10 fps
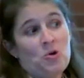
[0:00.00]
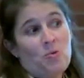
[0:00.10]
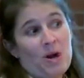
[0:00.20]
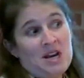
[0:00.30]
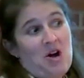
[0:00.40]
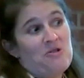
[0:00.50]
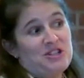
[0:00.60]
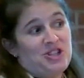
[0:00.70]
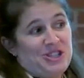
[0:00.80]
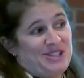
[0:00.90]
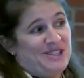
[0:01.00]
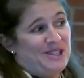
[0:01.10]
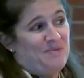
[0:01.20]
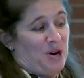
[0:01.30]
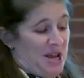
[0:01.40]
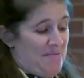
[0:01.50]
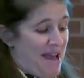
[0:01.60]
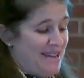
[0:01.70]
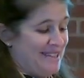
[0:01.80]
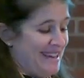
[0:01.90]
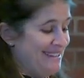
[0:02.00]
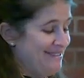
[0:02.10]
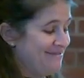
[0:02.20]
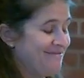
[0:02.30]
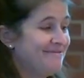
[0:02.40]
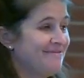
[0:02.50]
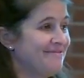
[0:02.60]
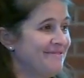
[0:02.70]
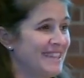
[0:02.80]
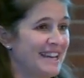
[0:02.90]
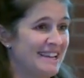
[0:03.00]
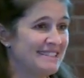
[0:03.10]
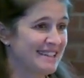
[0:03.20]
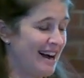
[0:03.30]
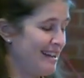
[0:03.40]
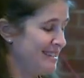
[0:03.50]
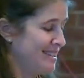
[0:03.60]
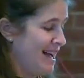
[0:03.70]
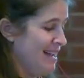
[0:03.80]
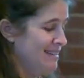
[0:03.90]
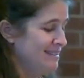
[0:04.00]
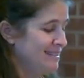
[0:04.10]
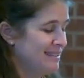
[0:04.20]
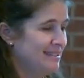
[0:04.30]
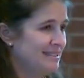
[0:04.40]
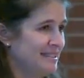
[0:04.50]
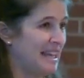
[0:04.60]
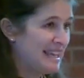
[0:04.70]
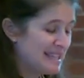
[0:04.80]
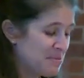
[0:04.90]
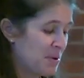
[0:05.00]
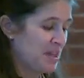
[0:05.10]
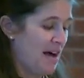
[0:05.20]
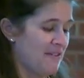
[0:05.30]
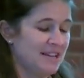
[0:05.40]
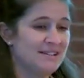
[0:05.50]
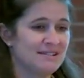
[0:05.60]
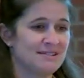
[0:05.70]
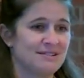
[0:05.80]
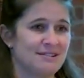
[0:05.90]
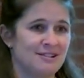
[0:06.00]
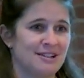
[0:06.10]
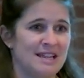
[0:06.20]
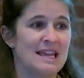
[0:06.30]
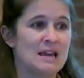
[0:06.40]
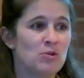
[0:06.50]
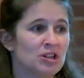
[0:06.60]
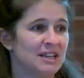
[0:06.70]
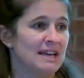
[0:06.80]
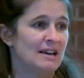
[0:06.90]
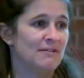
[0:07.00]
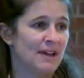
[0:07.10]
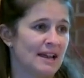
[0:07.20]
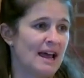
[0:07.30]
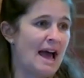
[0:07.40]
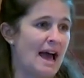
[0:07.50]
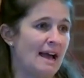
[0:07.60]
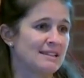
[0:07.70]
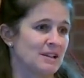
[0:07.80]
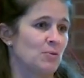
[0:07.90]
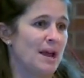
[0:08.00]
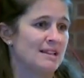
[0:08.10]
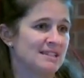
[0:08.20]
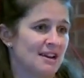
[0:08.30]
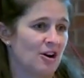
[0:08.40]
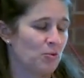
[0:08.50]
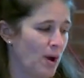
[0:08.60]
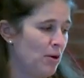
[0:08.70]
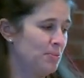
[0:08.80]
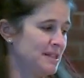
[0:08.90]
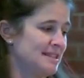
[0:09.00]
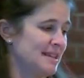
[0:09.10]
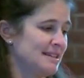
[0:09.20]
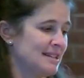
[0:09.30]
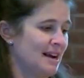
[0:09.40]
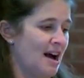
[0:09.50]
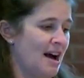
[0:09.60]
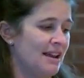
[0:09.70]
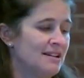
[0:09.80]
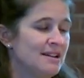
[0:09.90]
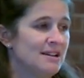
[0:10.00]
We know that Jesus is pretty amazing, that he is God's son, that he is beloved, that he will live and act in ways that are well pleasing to God.